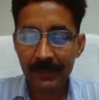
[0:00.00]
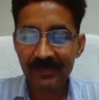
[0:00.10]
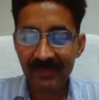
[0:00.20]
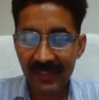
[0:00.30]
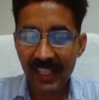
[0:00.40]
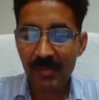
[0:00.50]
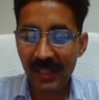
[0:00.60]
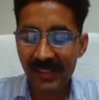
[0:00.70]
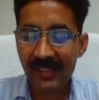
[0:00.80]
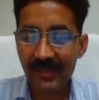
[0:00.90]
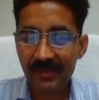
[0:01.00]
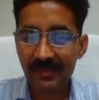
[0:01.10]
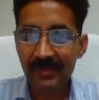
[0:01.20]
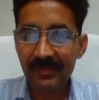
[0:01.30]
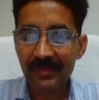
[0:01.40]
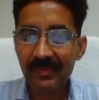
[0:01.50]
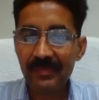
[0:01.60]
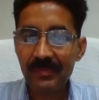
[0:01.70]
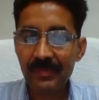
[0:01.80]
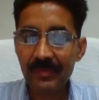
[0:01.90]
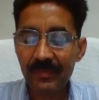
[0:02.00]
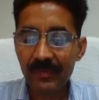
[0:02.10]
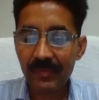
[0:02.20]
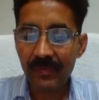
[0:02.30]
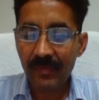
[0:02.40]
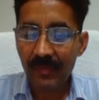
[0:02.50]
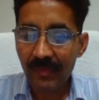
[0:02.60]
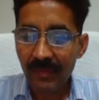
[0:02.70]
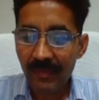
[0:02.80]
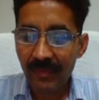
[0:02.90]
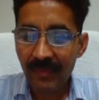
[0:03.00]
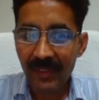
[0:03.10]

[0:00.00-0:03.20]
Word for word: Sir, this yes, is uh, Dr. Swati from IT Sindri.